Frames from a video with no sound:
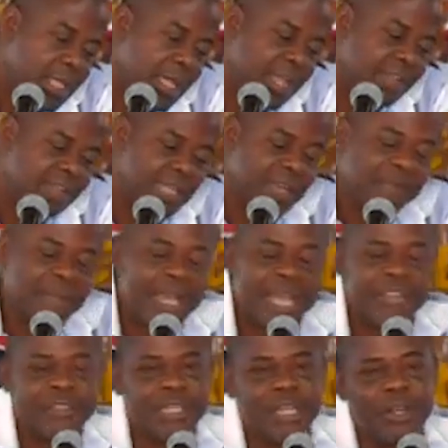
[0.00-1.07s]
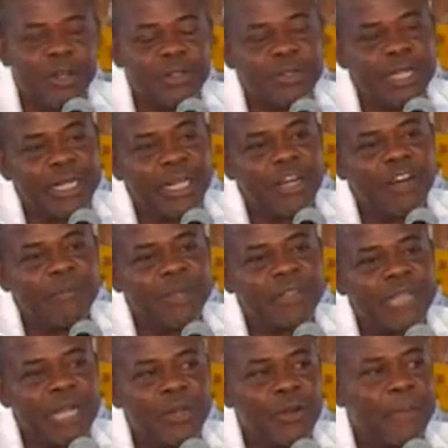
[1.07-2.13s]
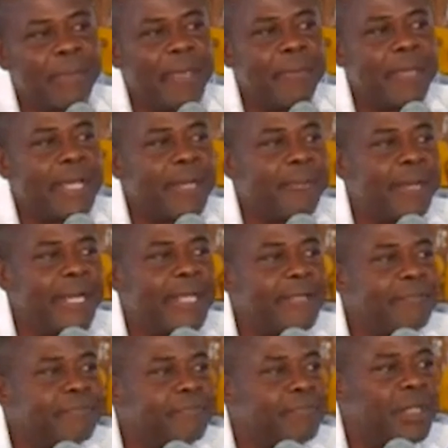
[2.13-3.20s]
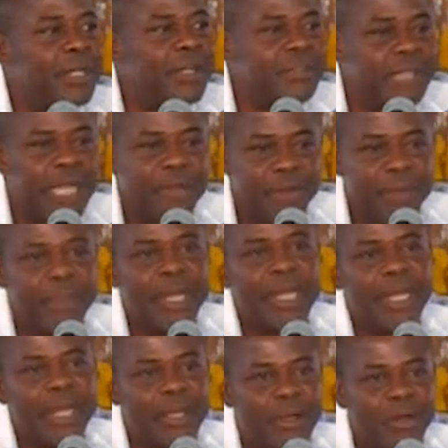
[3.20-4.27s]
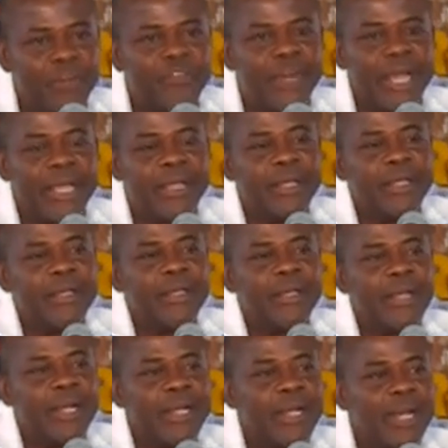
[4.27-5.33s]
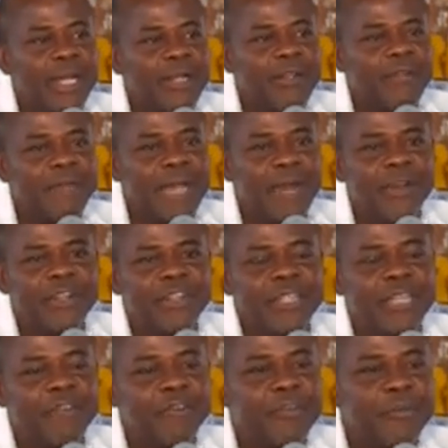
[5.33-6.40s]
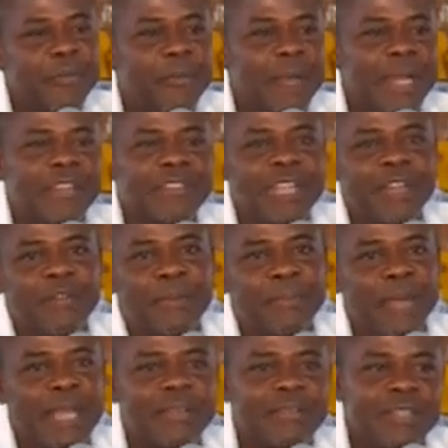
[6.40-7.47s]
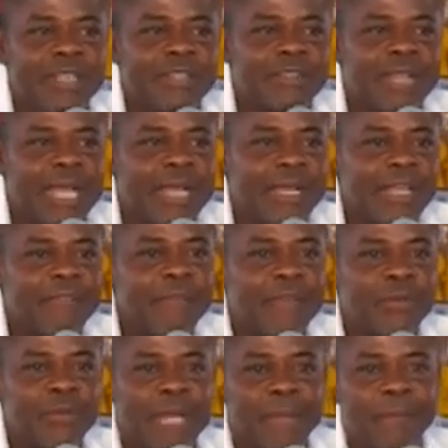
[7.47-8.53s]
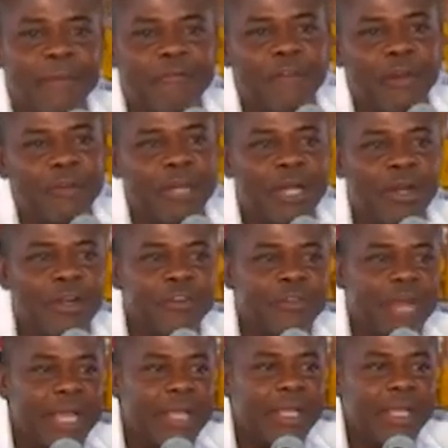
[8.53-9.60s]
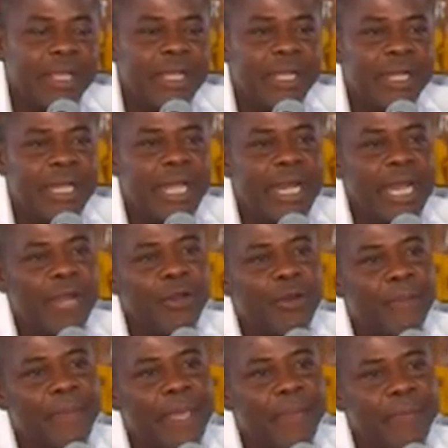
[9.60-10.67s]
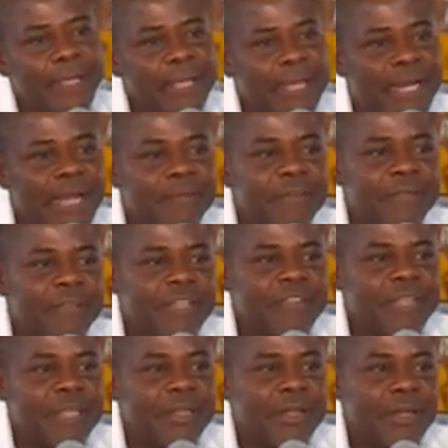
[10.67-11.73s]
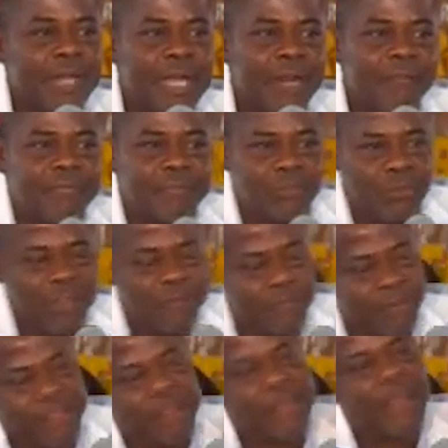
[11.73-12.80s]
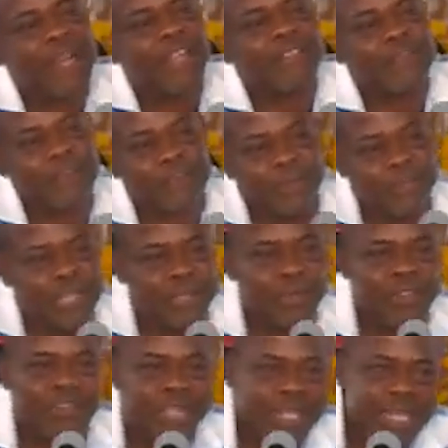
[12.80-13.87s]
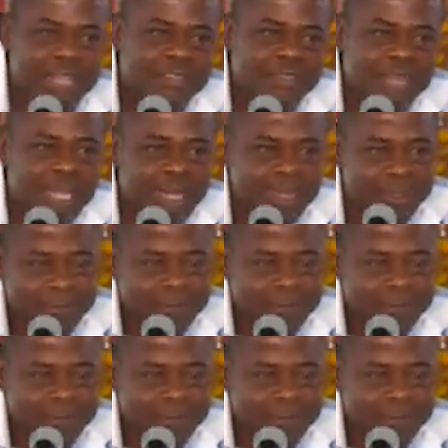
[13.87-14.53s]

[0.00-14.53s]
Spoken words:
I said, if I cancel the contract, the government is not going to pay me any money, because the agreement in the contract and the letter of guarantee given to me by the central bank says that if I do not perform the contract, they are not going to pay me. And I've invested we have pre-financed the project to a certain extent.